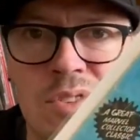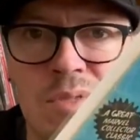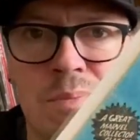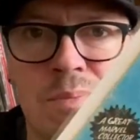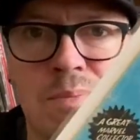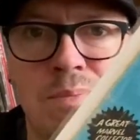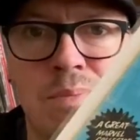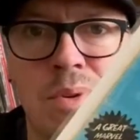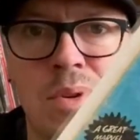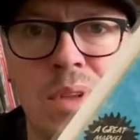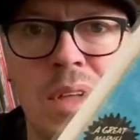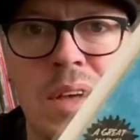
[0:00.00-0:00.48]

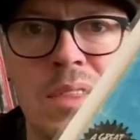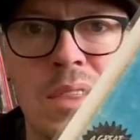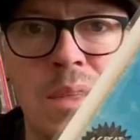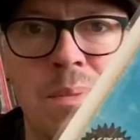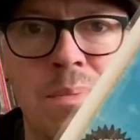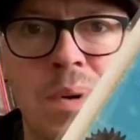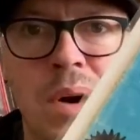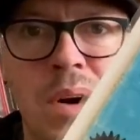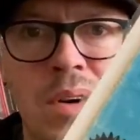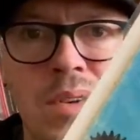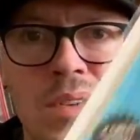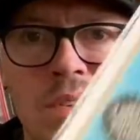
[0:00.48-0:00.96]
pull out the
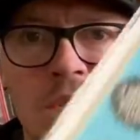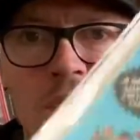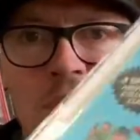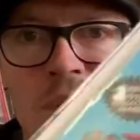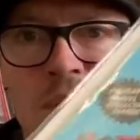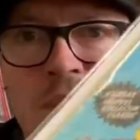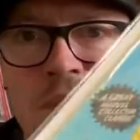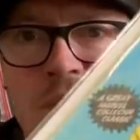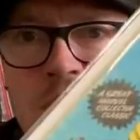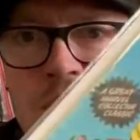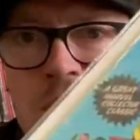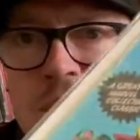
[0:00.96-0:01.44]

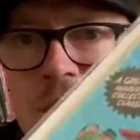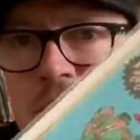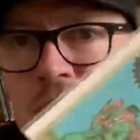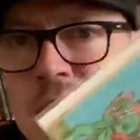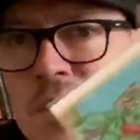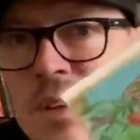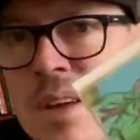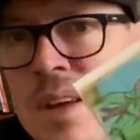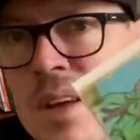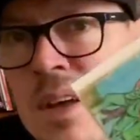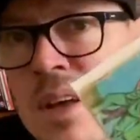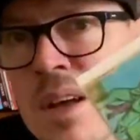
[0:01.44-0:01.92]
posters and
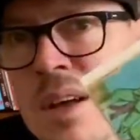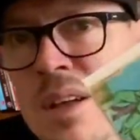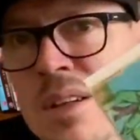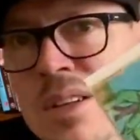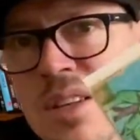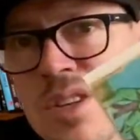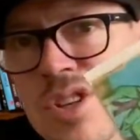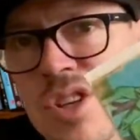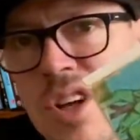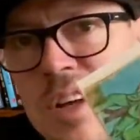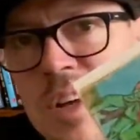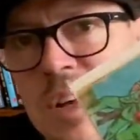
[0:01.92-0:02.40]

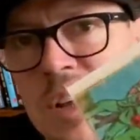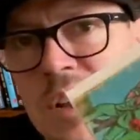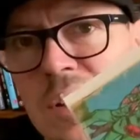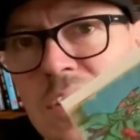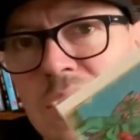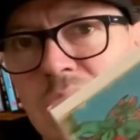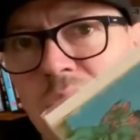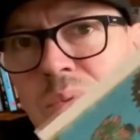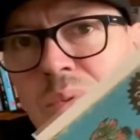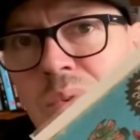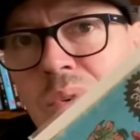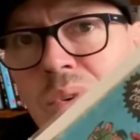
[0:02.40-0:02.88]
chuck it on
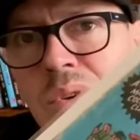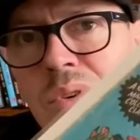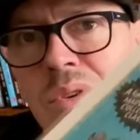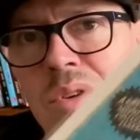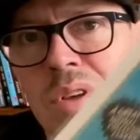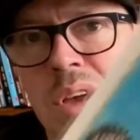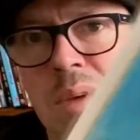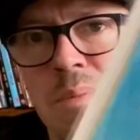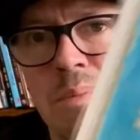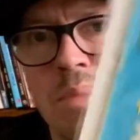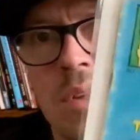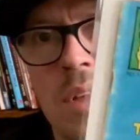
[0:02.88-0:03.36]
your wall. You
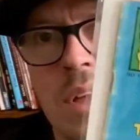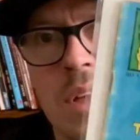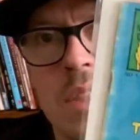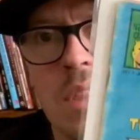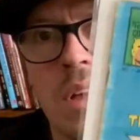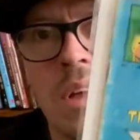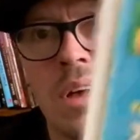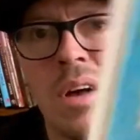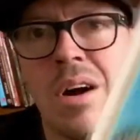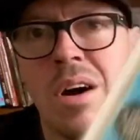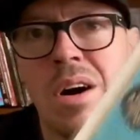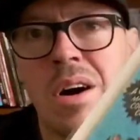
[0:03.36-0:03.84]
can pull out the
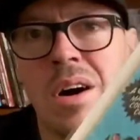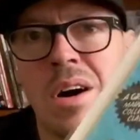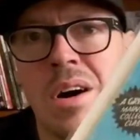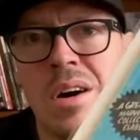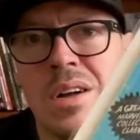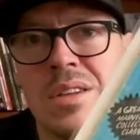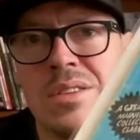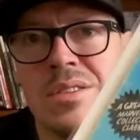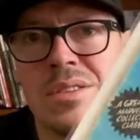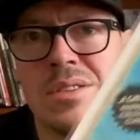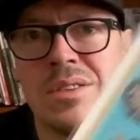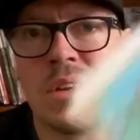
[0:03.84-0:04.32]

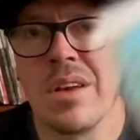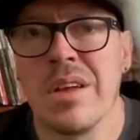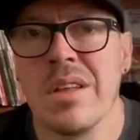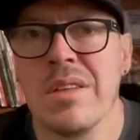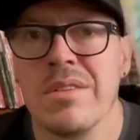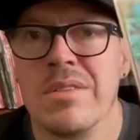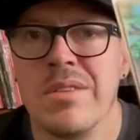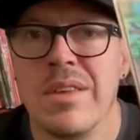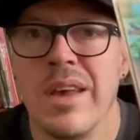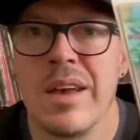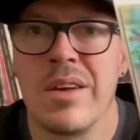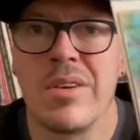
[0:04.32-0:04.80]
cards. You can
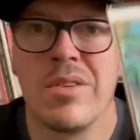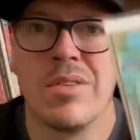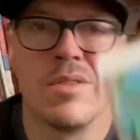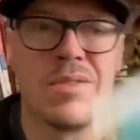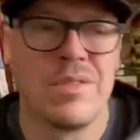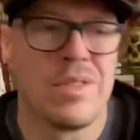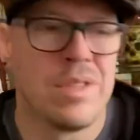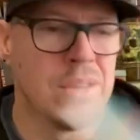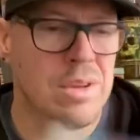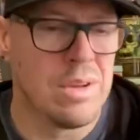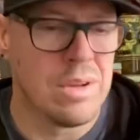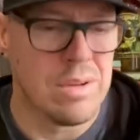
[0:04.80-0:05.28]
take off
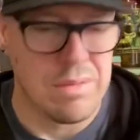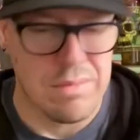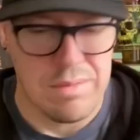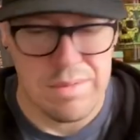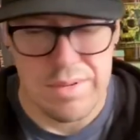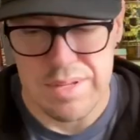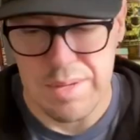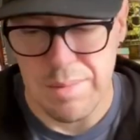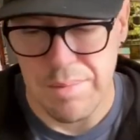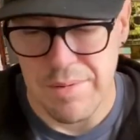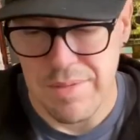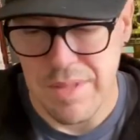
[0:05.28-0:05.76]

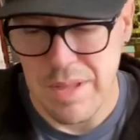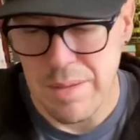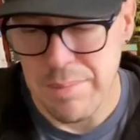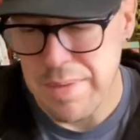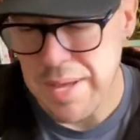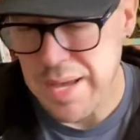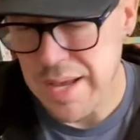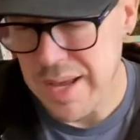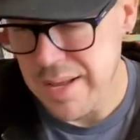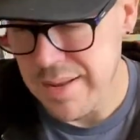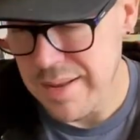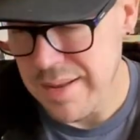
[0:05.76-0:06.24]
some of them
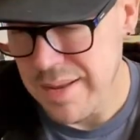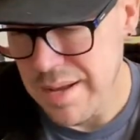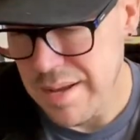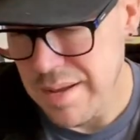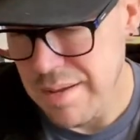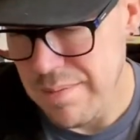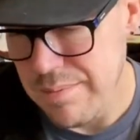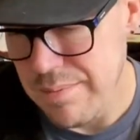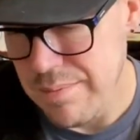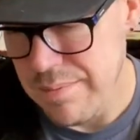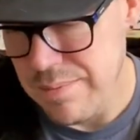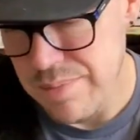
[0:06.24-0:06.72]
had
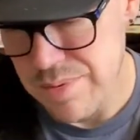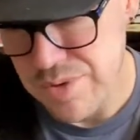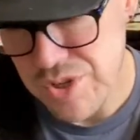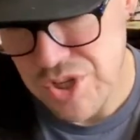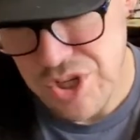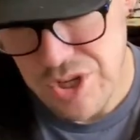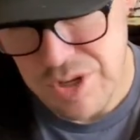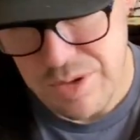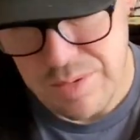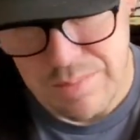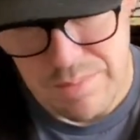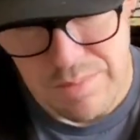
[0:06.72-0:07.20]

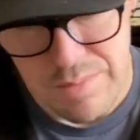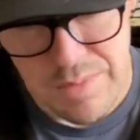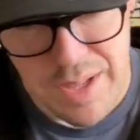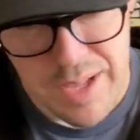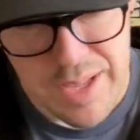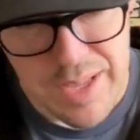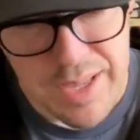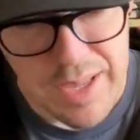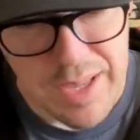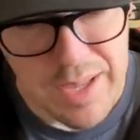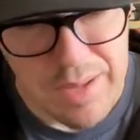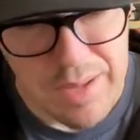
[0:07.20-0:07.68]
shit like